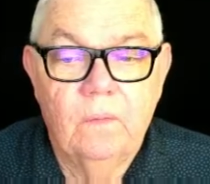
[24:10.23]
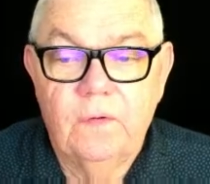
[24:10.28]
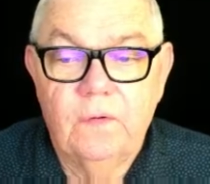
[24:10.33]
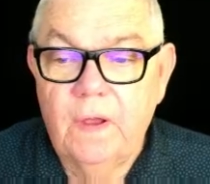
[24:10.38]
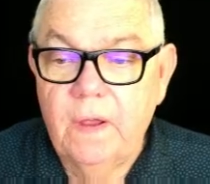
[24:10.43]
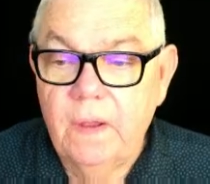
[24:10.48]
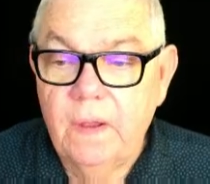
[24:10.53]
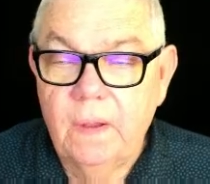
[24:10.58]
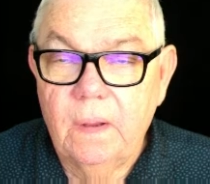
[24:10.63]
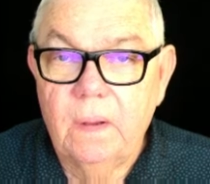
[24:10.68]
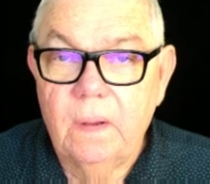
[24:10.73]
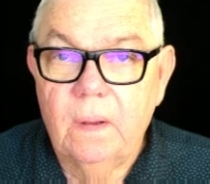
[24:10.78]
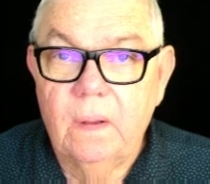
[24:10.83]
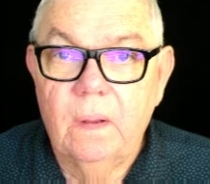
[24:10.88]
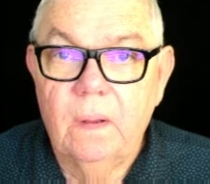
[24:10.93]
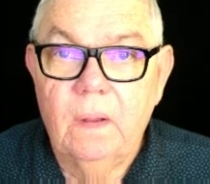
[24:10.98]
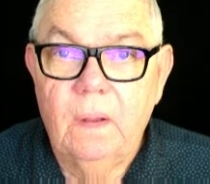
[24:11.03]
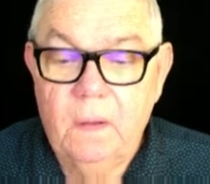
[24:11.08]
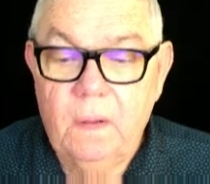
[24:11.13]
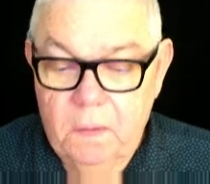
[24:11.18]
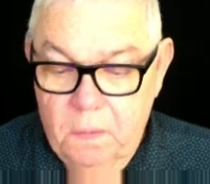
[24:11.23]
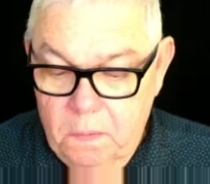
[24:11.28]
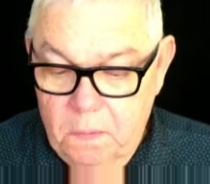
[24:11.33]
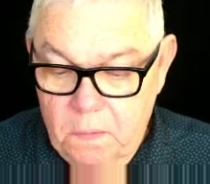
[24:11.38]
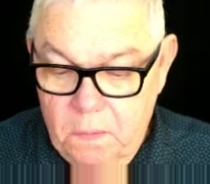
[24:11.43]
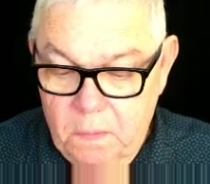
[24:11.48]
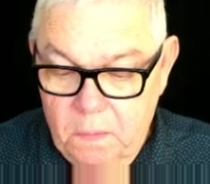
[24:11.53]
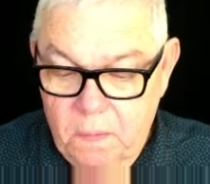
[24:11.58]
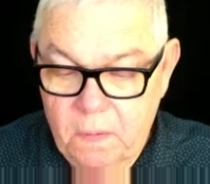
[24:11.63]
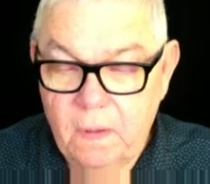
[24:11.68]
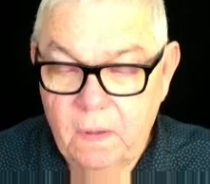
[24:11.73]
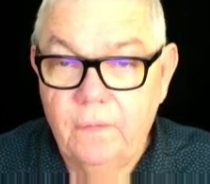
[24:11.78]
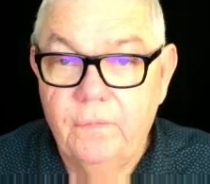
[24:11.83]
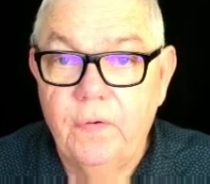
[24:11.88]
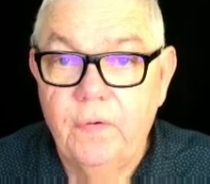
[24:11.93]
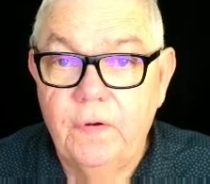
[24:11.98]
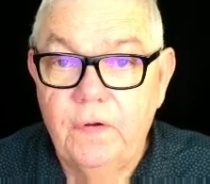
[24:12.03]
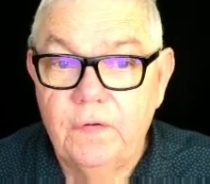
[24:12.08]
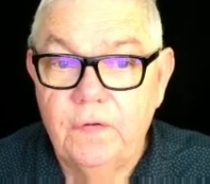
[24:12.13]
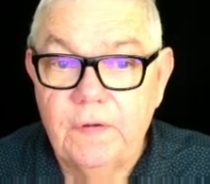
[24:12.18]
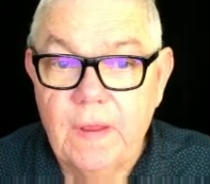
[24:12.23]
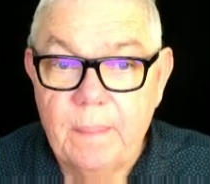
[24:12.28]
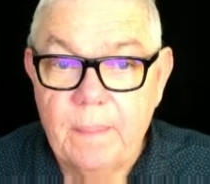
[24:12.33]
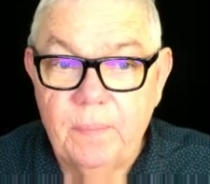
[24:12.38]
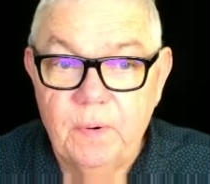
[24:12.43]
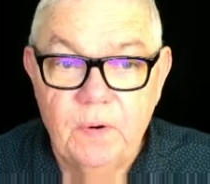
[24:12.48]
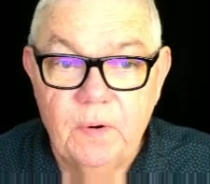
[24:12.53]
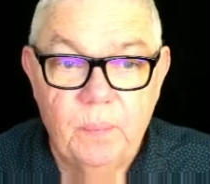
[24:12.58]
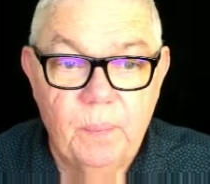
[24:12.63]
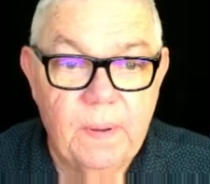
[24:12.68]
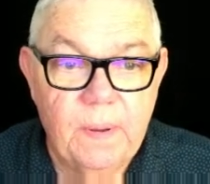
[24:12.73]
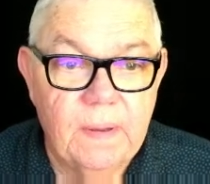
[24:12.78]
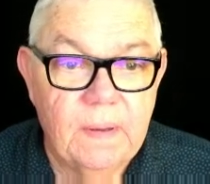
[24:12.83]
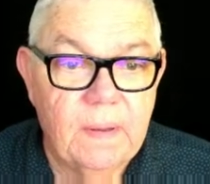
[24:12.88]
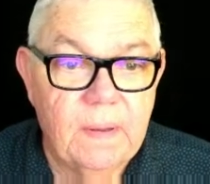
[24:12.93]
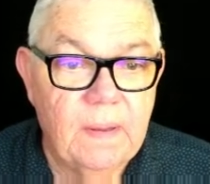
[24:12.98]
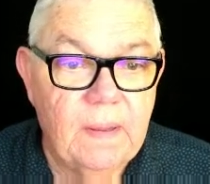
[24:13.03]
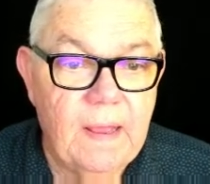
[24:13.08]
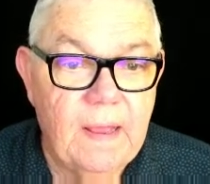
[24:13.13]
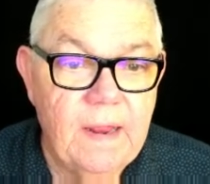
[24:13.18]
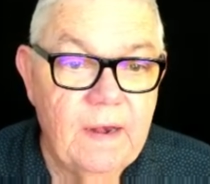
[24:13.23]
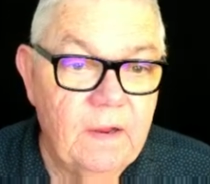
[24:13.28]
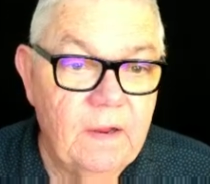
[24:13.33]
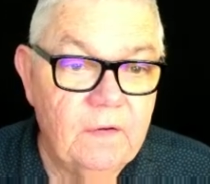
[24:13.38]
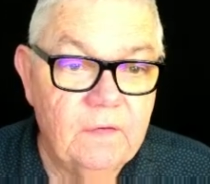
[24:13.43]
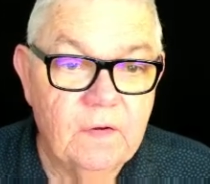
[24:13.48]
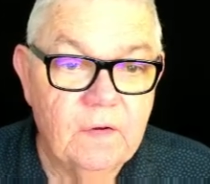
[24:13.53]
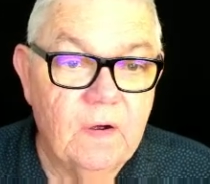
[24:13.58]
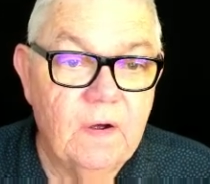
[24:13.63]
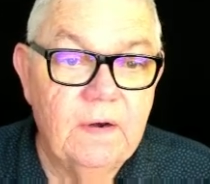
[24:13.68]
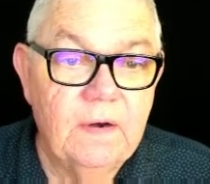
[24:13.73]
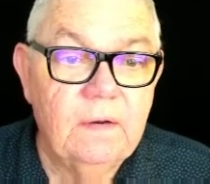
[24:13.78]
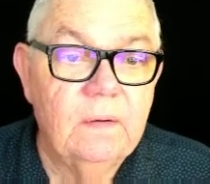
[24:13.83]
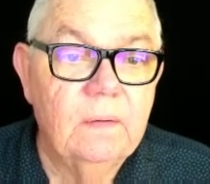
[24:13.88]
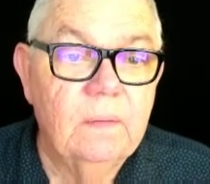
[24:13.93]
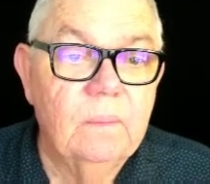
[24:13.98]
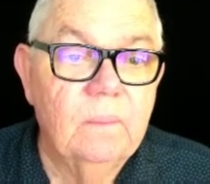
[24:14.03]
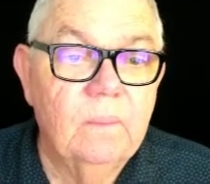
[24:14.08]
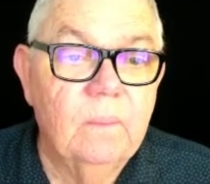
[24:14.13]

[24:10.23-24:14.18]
So if we just happen to pick any site,